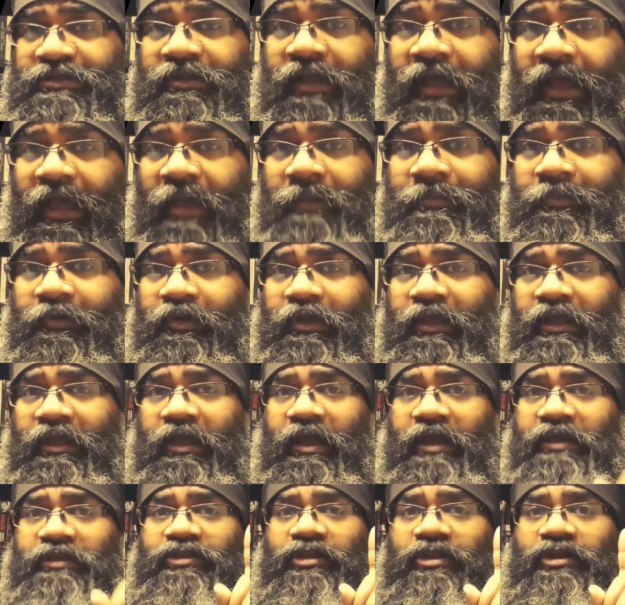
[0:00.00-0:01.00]
hammering
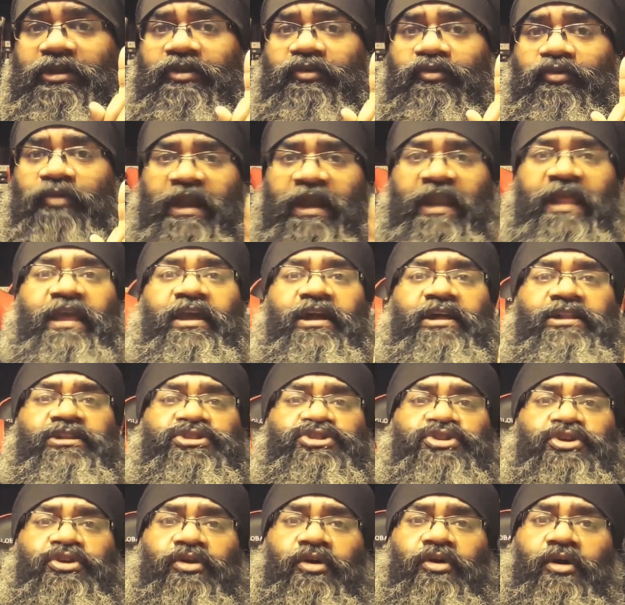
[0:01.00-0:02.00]
in the reading
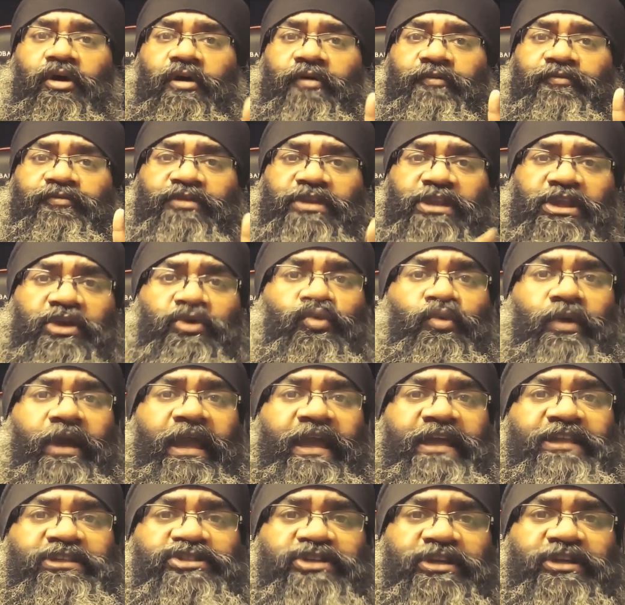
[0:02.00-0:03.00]
culture of New
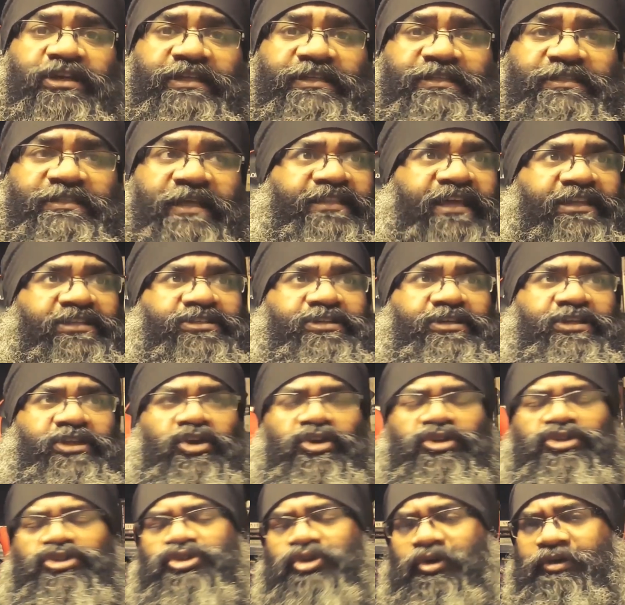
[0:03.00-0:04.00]
Age is that
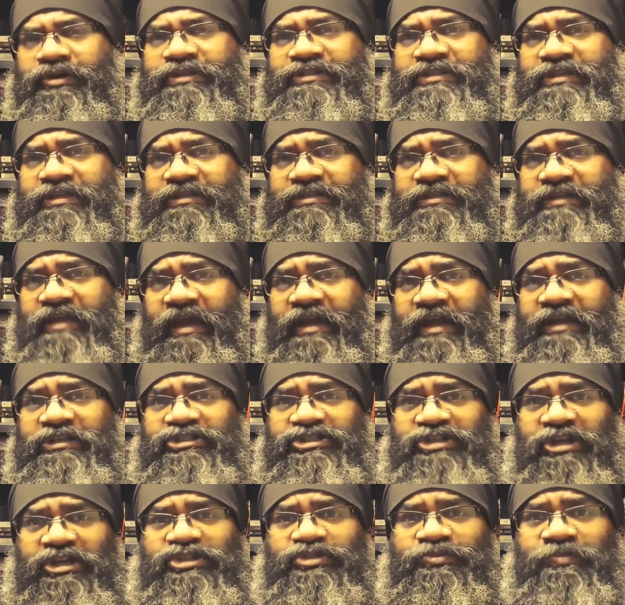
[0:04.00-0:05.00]
your choices and
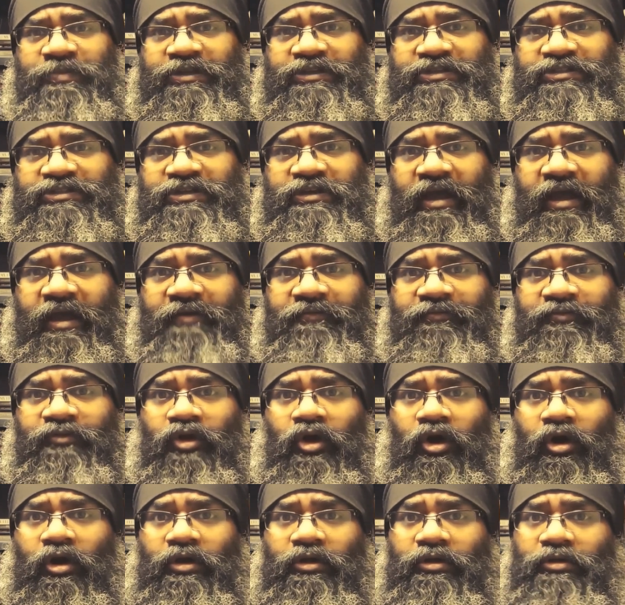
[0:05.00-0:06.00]
judgment have
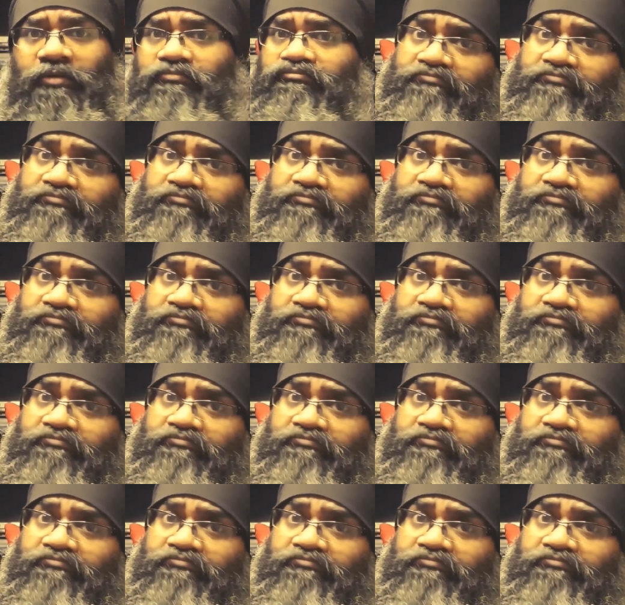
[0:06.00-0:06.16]
gone